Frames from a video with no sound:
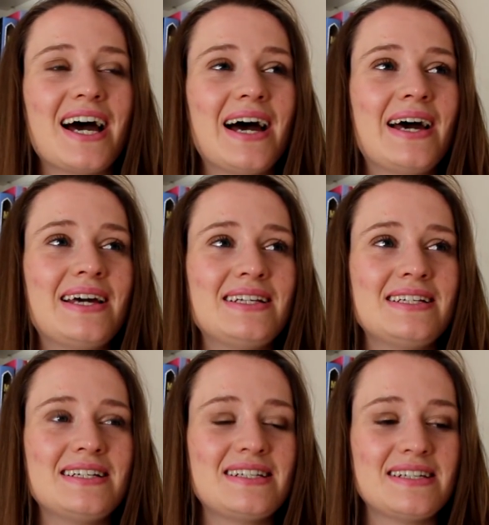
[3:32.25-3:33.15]

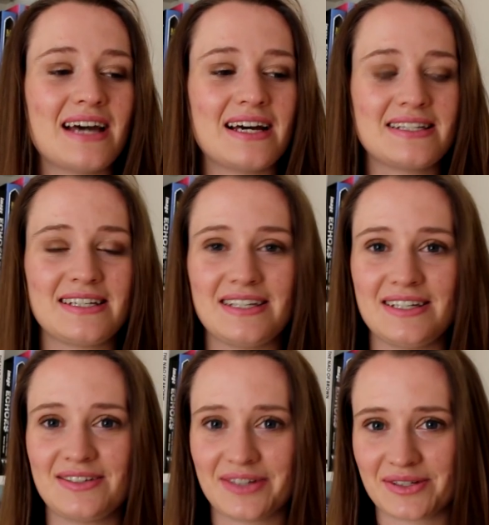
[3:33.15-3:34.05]
And as
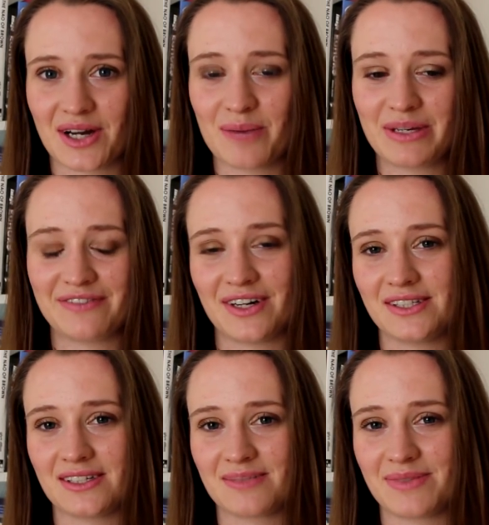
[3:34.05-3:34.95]
he grows up, he
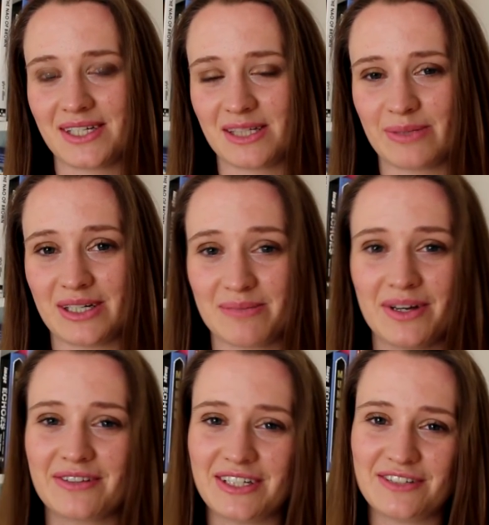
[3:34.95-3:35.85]
finds out some things about his
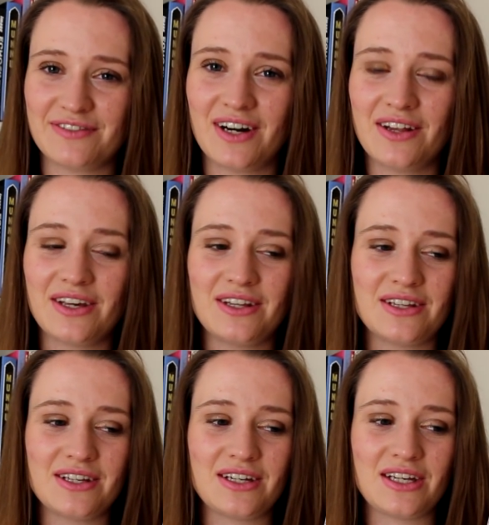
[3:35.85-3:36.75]
mother and his father that
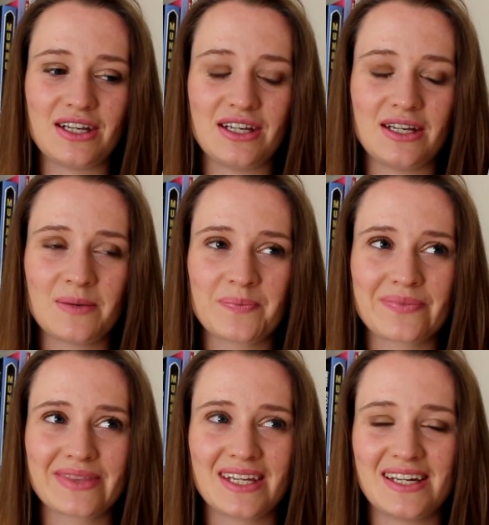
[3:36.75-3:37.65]
he
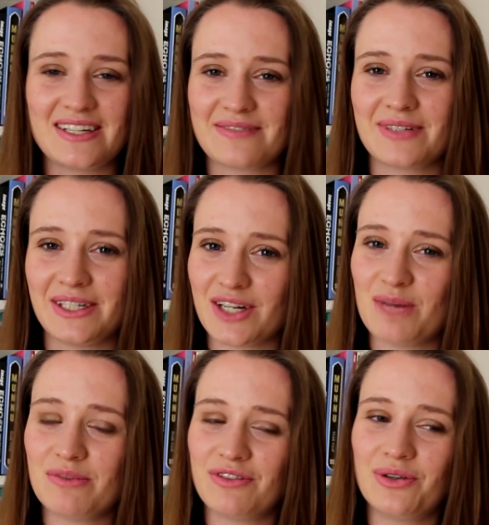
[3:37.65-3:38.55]
didn't really know
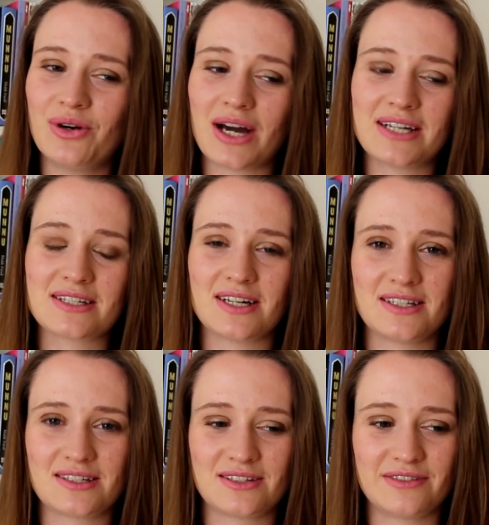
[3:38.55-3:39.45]
before and
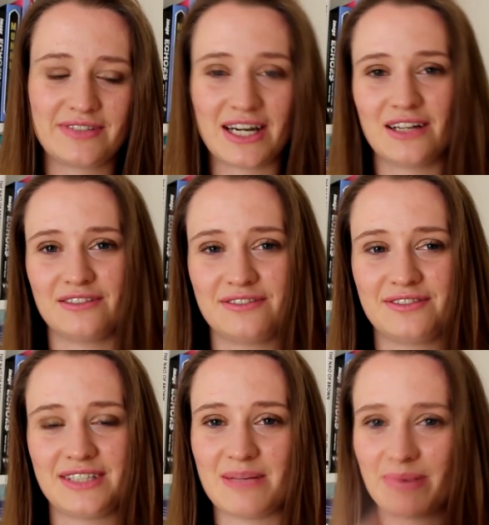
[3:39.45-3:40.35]
decides to sort of delve
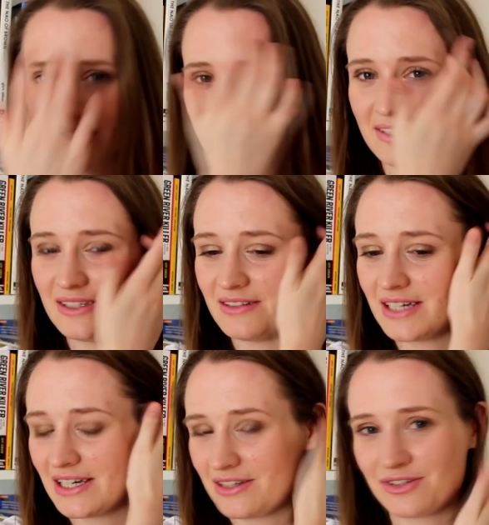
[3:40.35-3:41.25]
deeper into
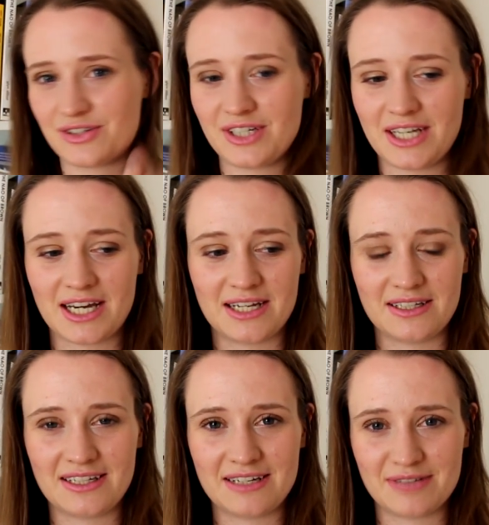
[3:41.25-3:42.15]
their history
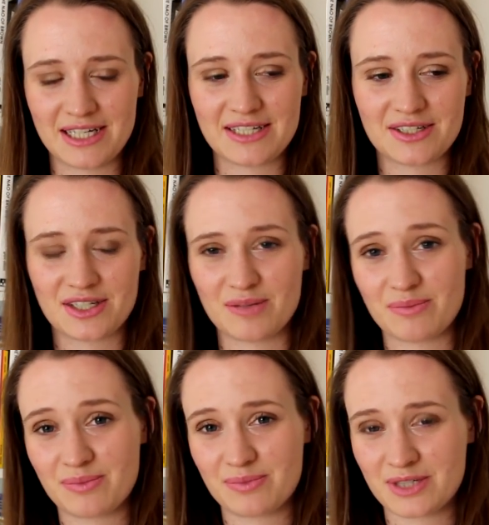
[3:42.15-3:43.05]
and their relationship
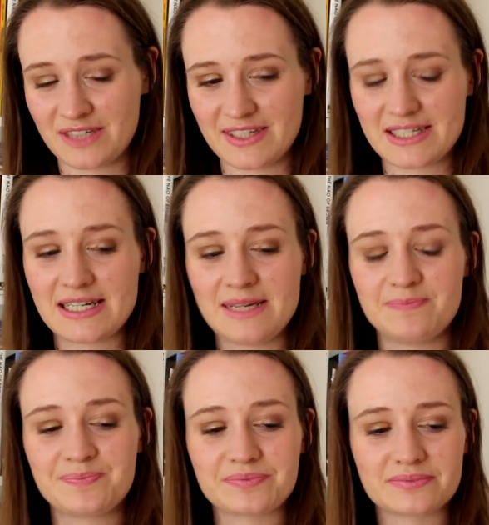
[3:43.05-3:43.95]

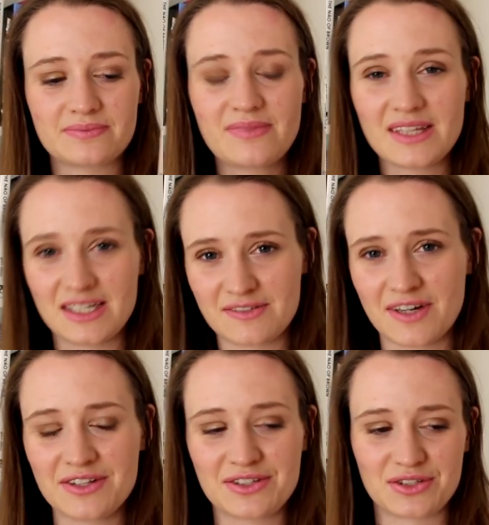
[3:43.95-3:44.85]
previously. His
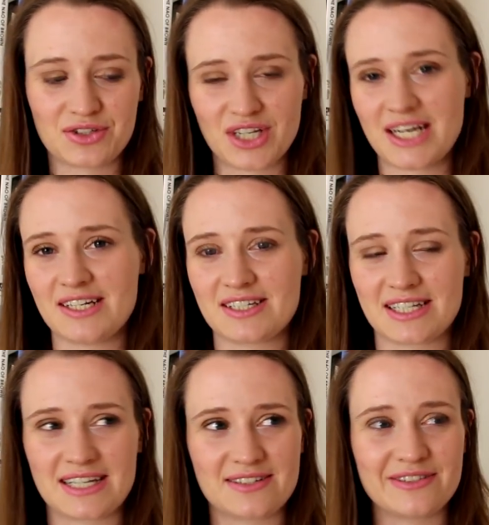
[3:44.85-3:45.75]
father's estranged, so
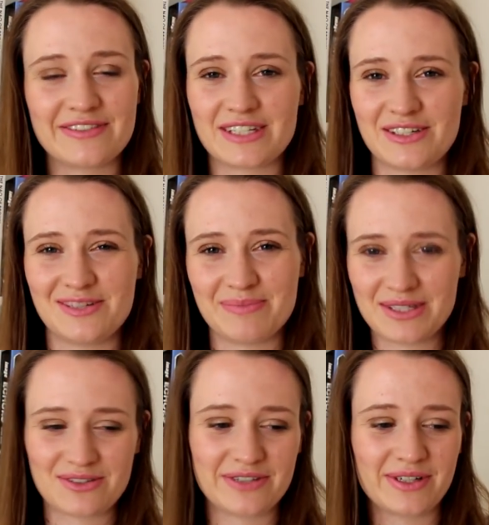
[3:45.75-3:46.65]
that's sort of this huge
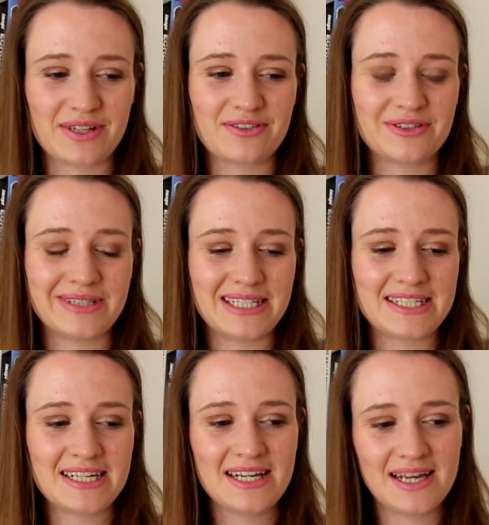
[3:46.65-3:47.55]
mystery running through it.